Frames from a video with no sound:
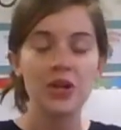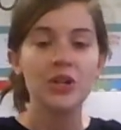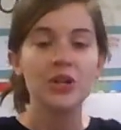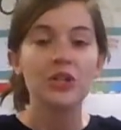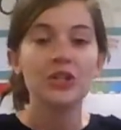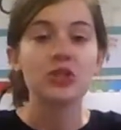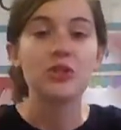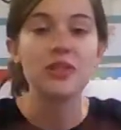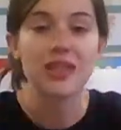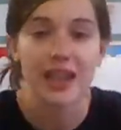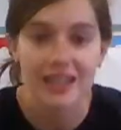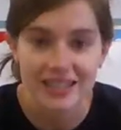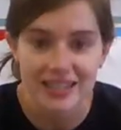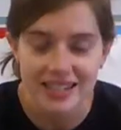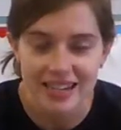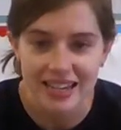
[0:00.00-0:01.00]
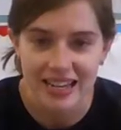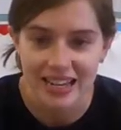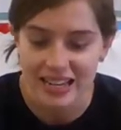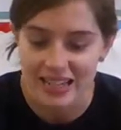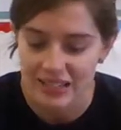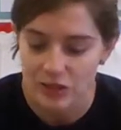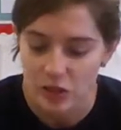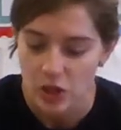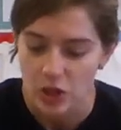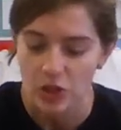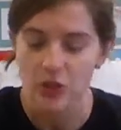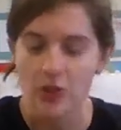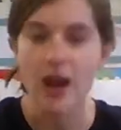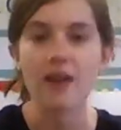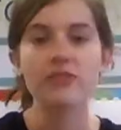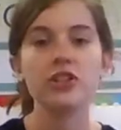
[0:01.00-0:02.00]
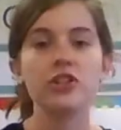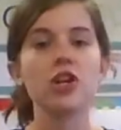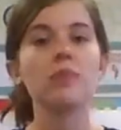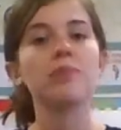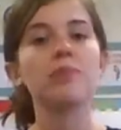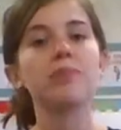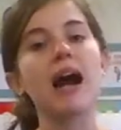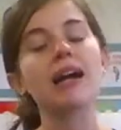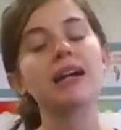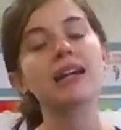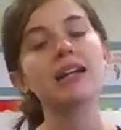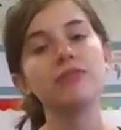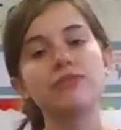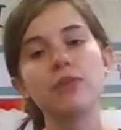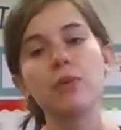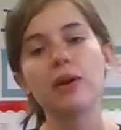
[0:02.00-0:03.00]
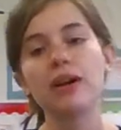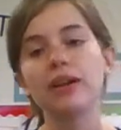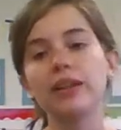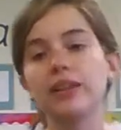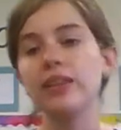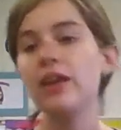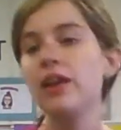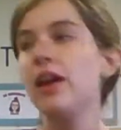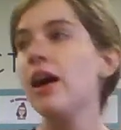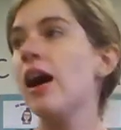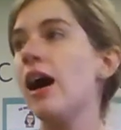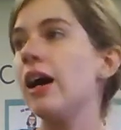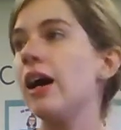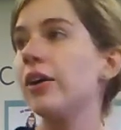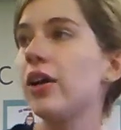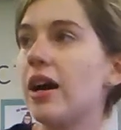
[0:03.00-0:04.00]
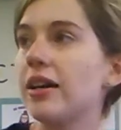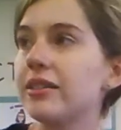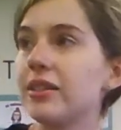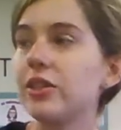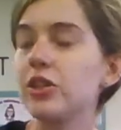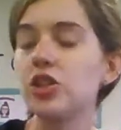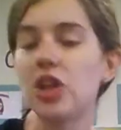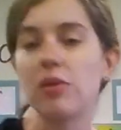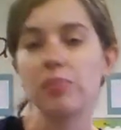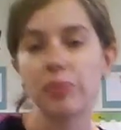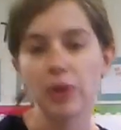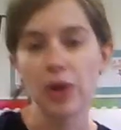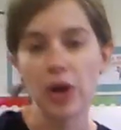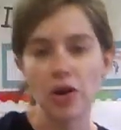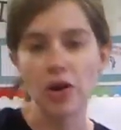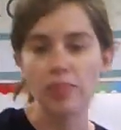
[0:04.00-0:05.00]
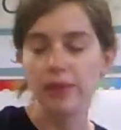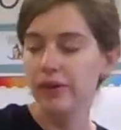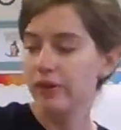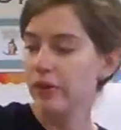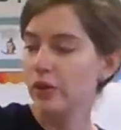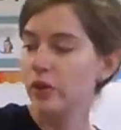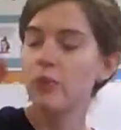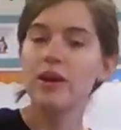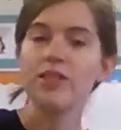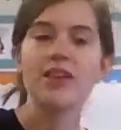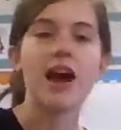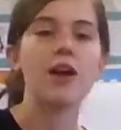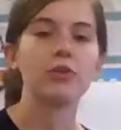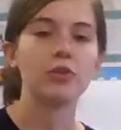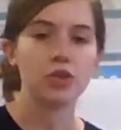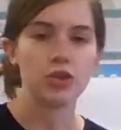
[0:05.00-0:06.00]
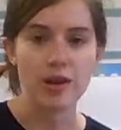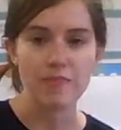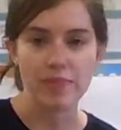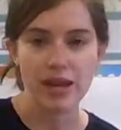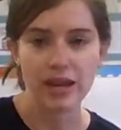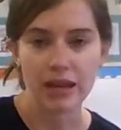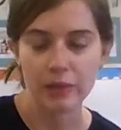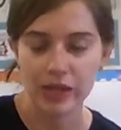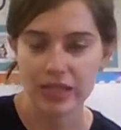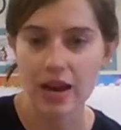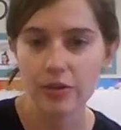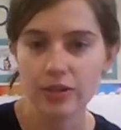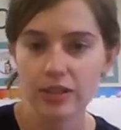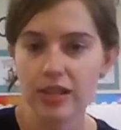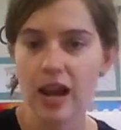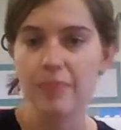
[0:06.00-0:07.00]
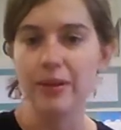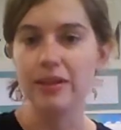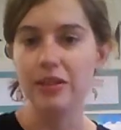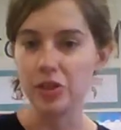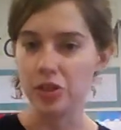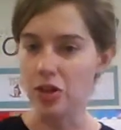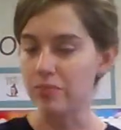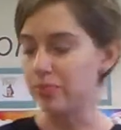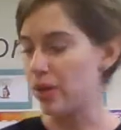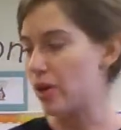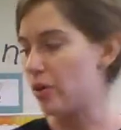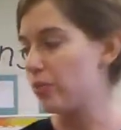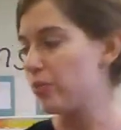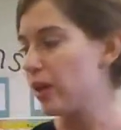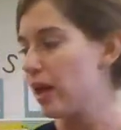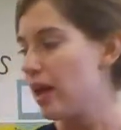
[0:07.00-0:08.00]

So the idea is you have to jump back and forth across the jump rope without tripping, without stopping the jump rope.